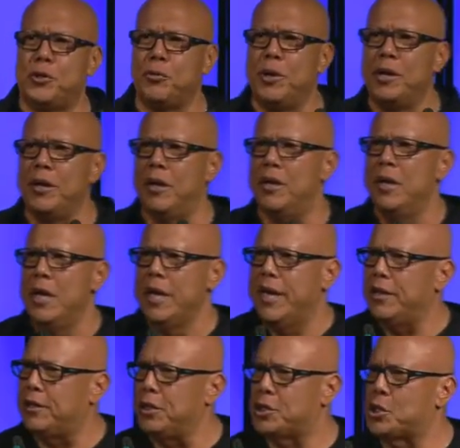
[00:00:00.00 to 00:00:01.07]
we're to
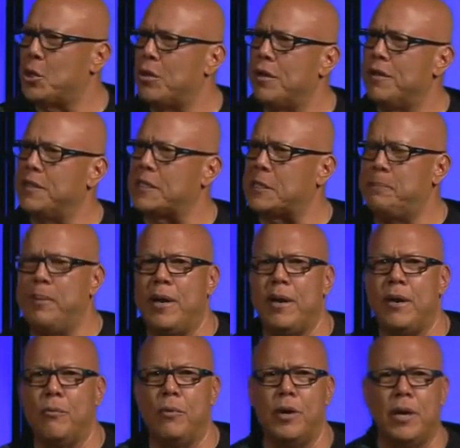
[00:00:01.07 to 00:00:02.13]
get the sword of the
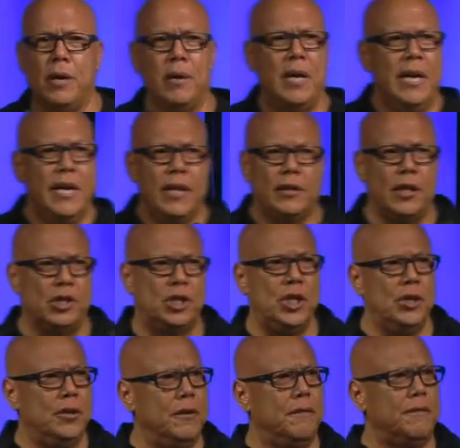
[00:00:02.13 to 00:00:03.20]
Spirit, we're to get the
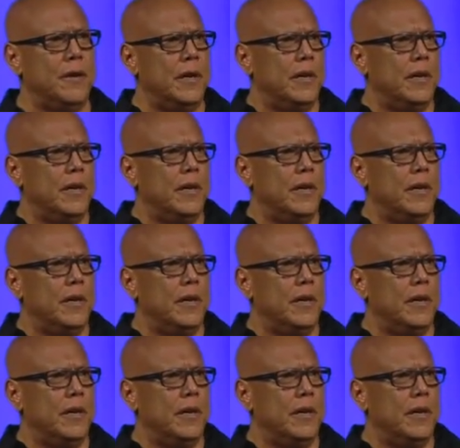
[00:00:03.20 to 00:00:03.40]
shield of